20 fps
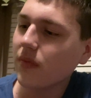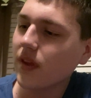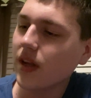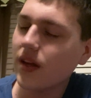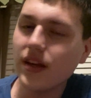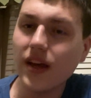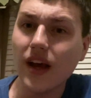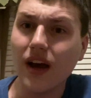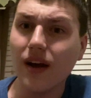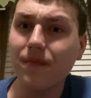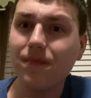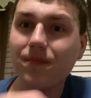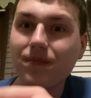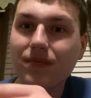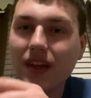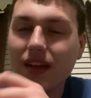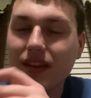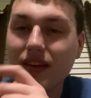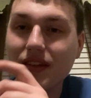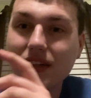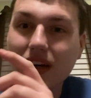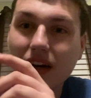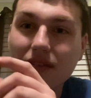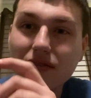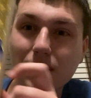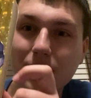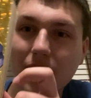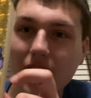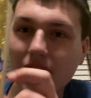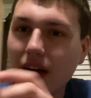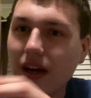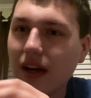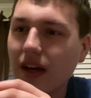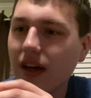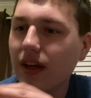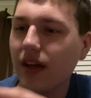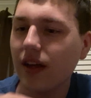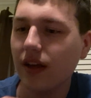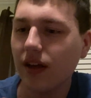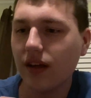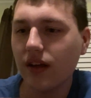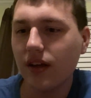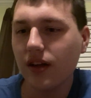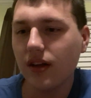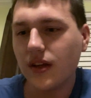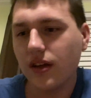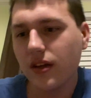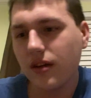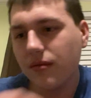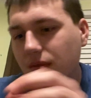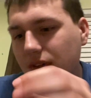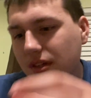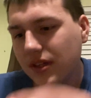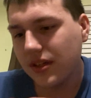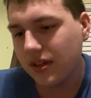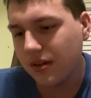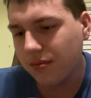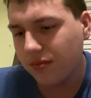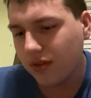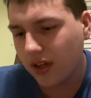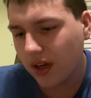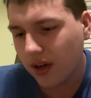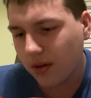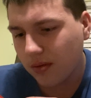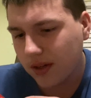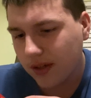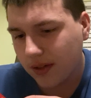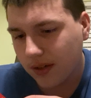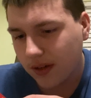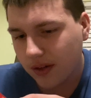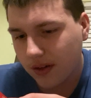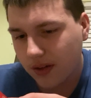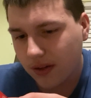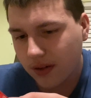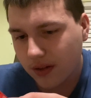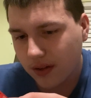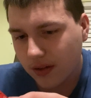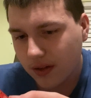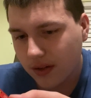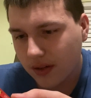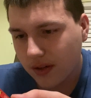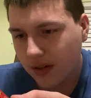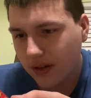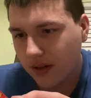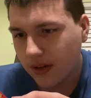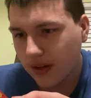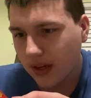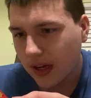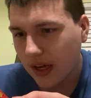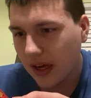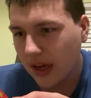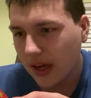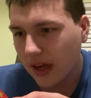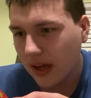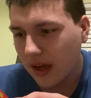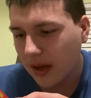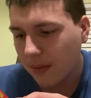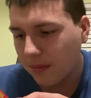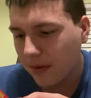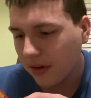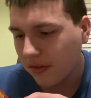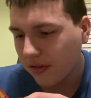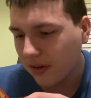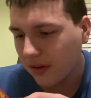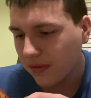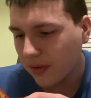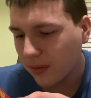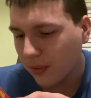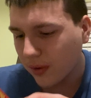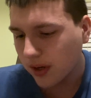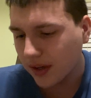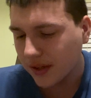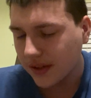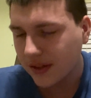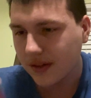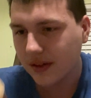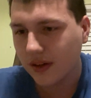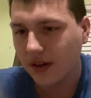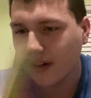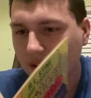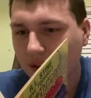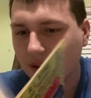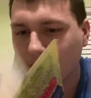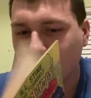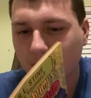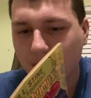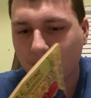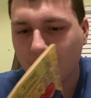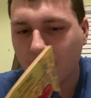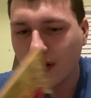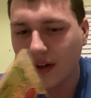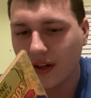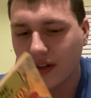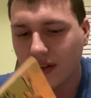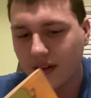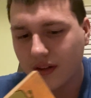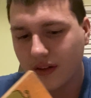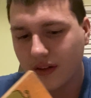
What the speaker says: Yeah, this cover by, was it Tim Jacobus? I'm not sure if it was. Let me look.